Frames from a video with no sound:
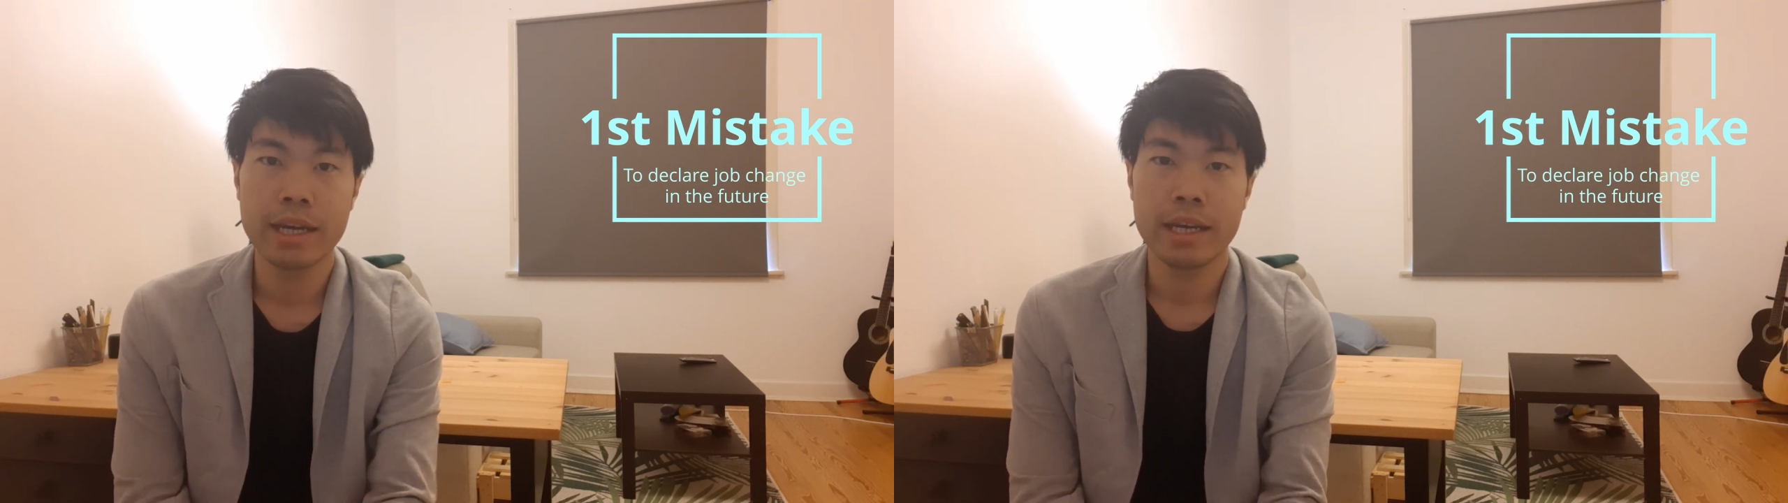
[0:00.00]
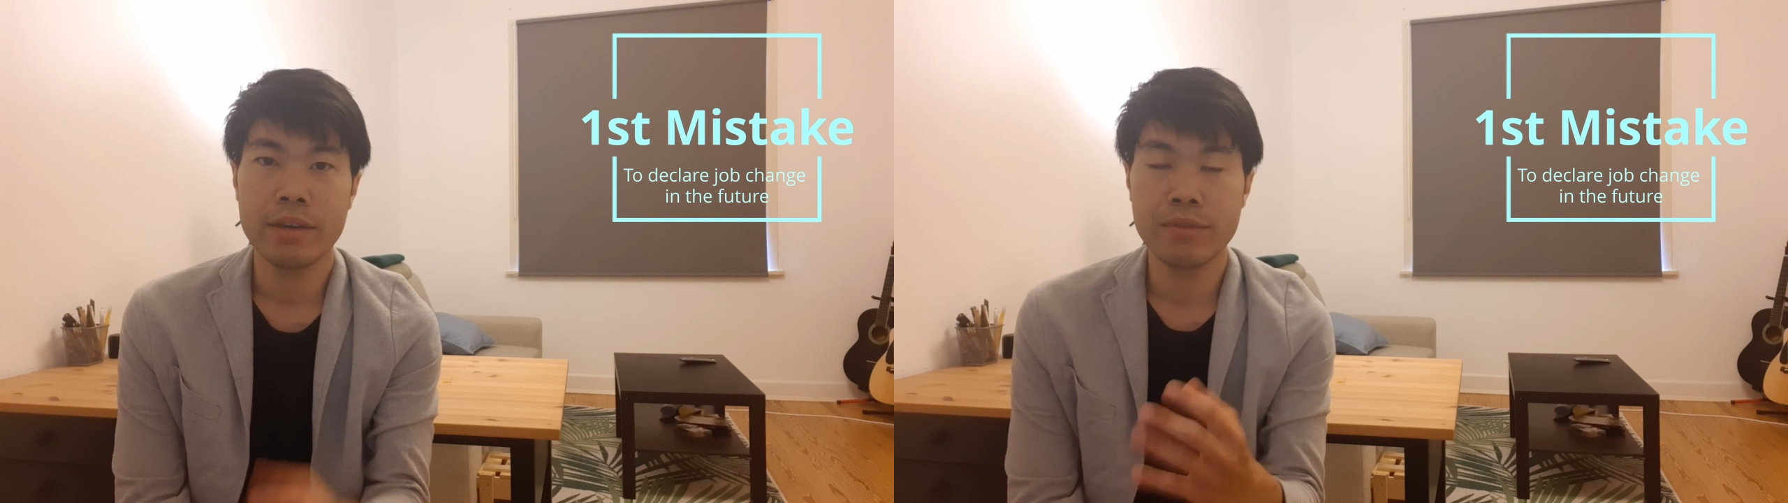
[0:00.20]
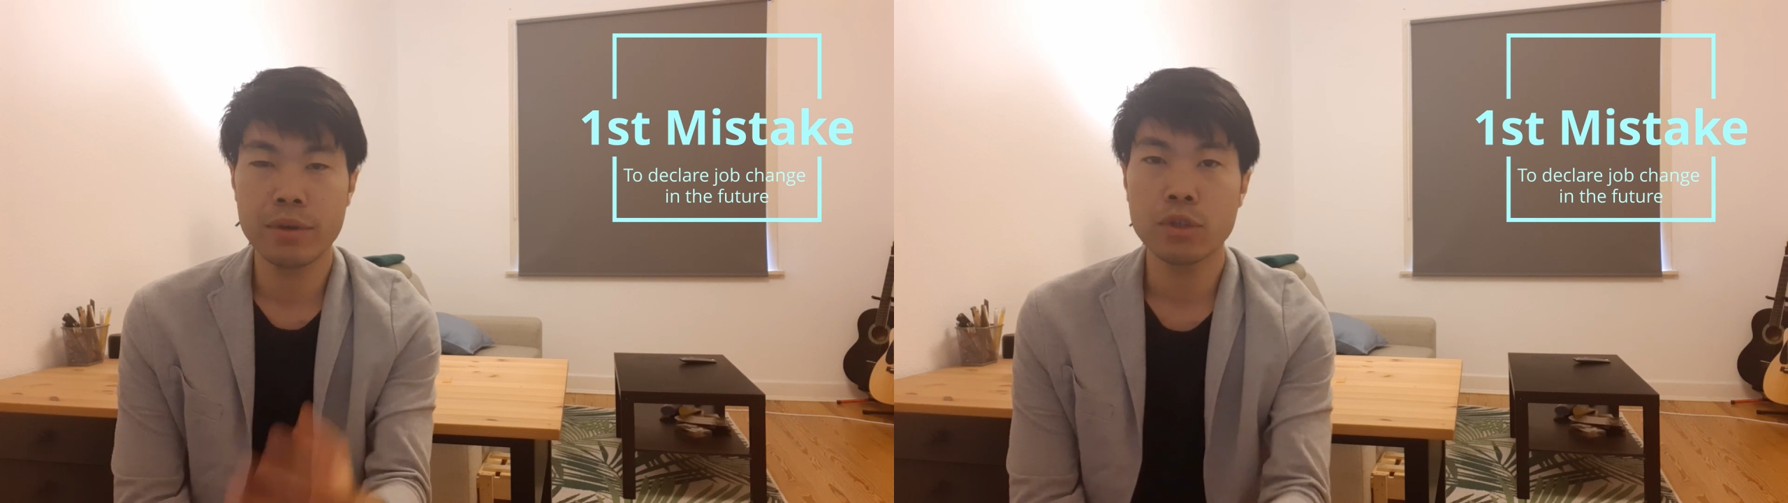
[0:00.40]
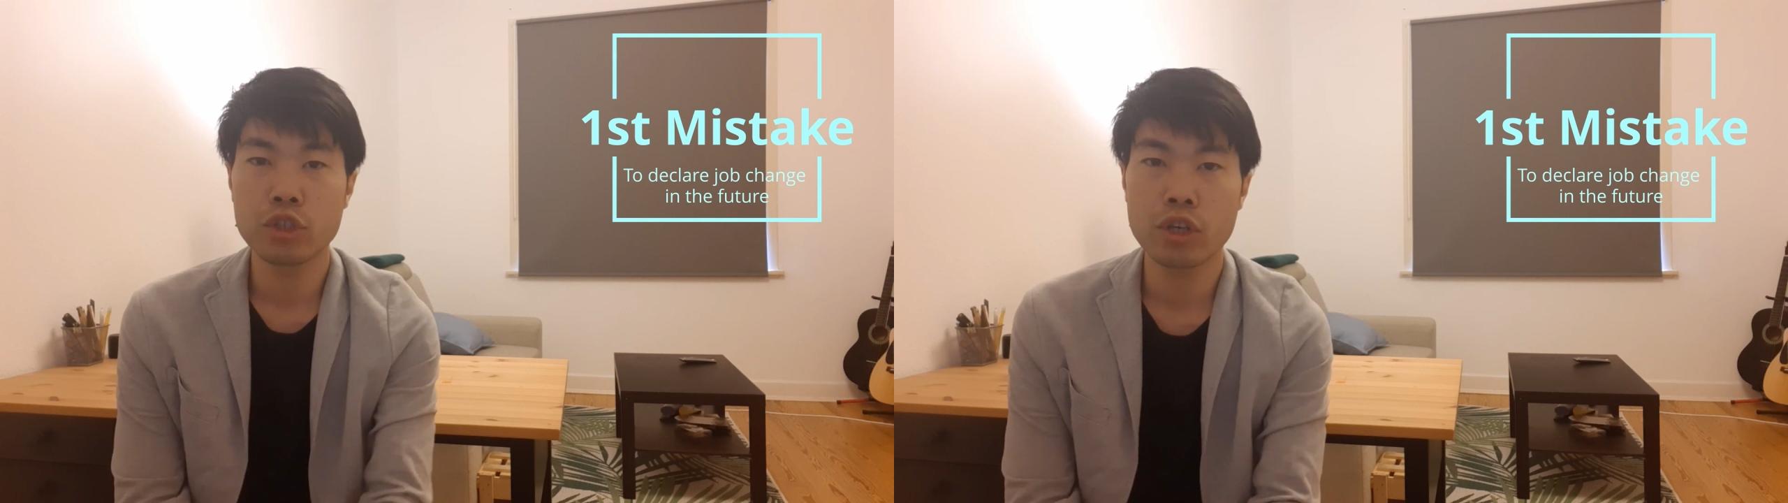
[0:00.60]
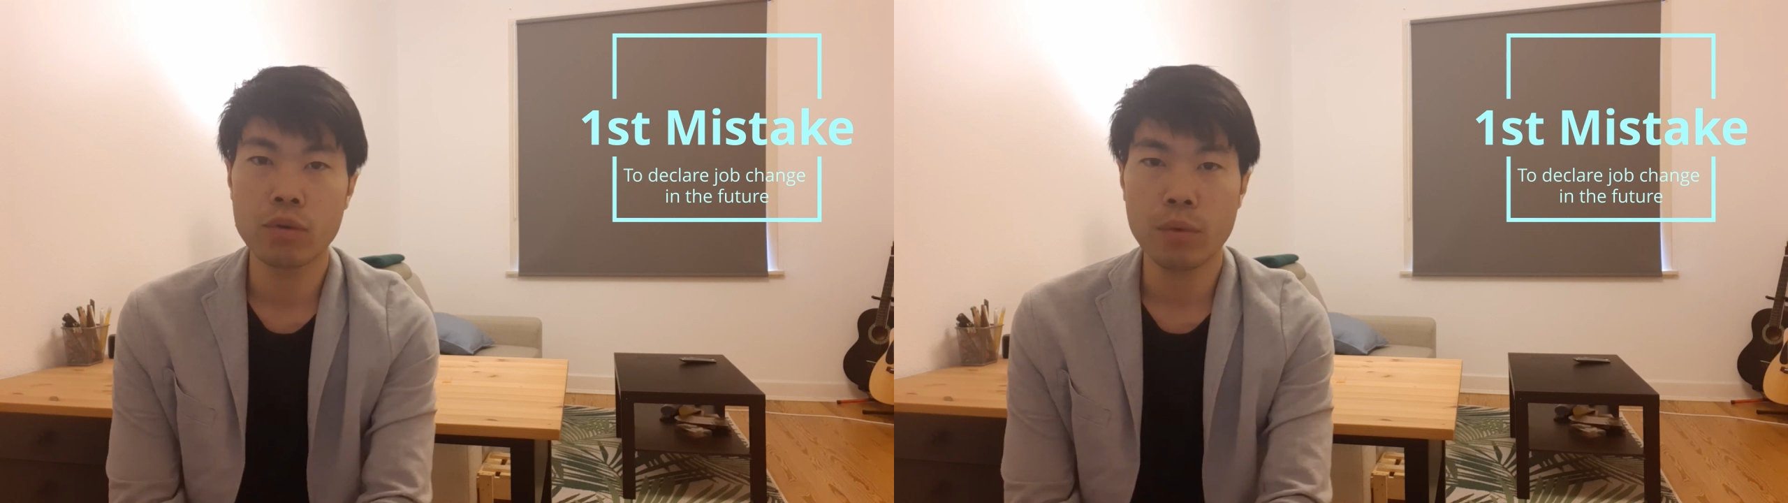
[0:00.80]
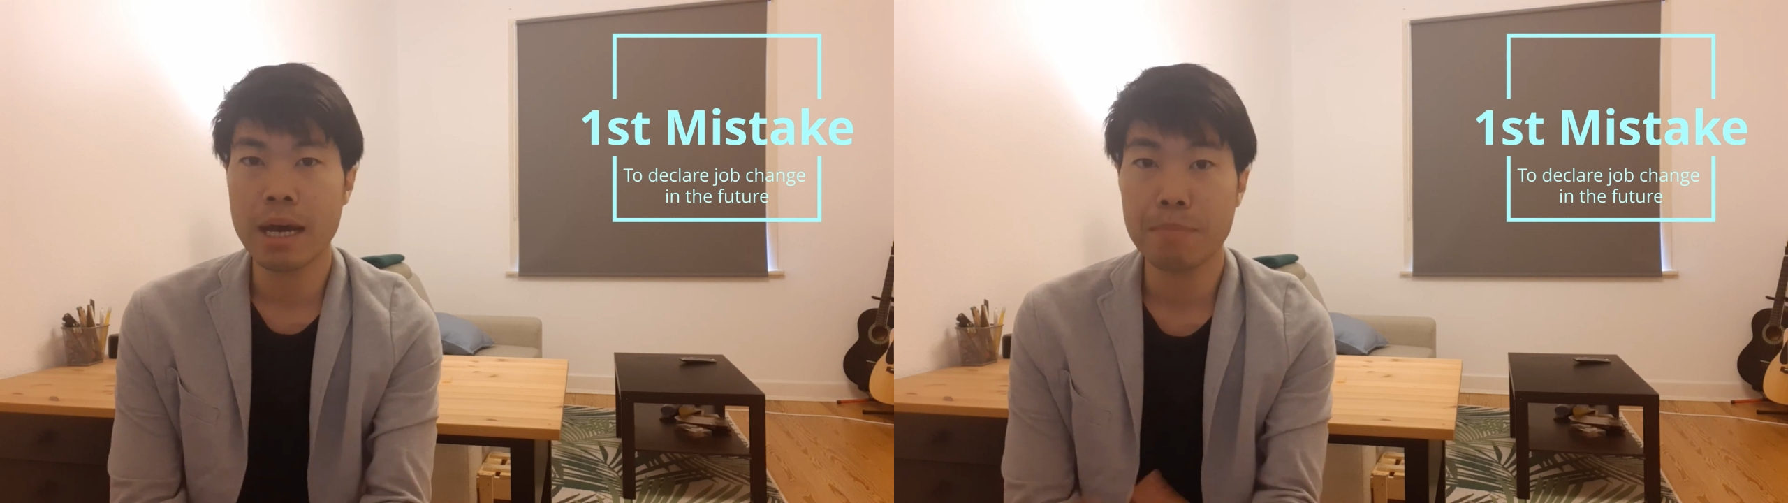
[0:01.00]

if you show a